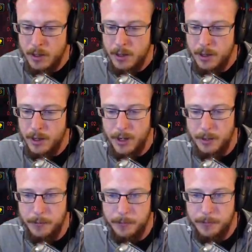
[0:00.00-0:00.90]

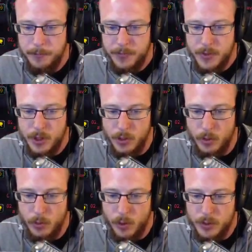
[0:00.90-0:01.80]
So
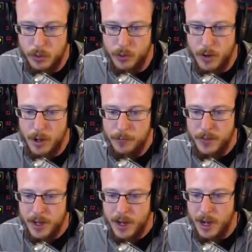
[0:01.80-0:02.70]
it works pretty well.
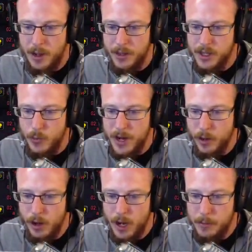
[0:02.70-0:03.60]
This weak
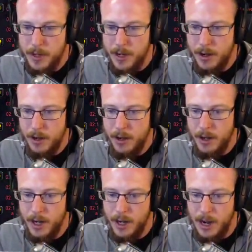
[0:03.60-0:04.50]
ore up here,
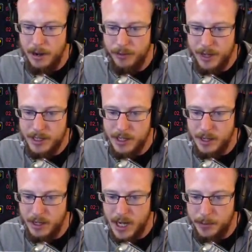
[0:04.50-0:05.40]
I've linked it
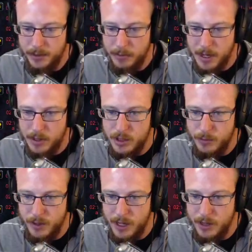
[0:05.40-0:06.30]
in a couple of my
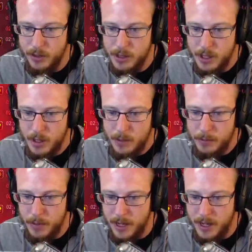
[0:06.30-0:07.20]
YouTube videos,
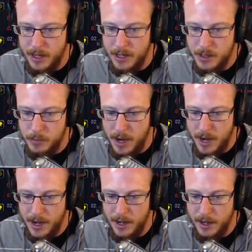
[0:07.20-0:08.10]
but it is
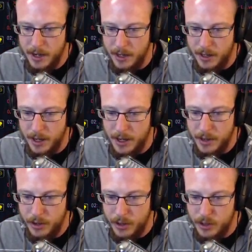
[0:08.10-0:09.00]
by
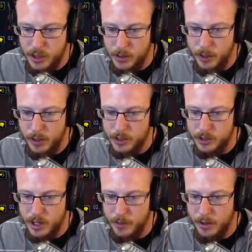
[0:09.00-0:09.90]
another YouTuber and
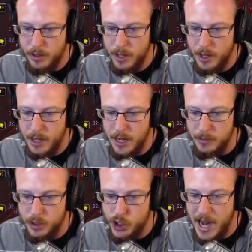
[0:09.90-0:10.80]
streamer
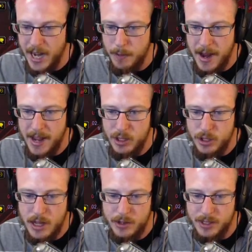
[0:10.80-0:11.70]
named
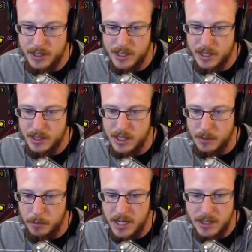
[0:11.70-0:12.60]
Shackman2006. He's a
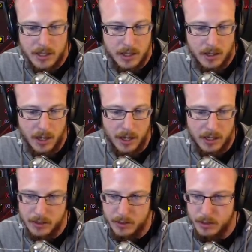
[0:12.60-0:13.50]
beast.
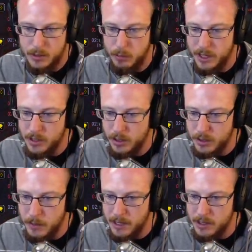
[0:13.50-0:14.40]
He plays all the
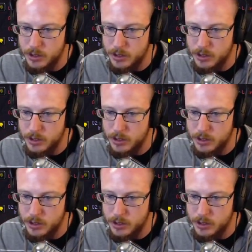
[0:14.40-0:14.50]
specs.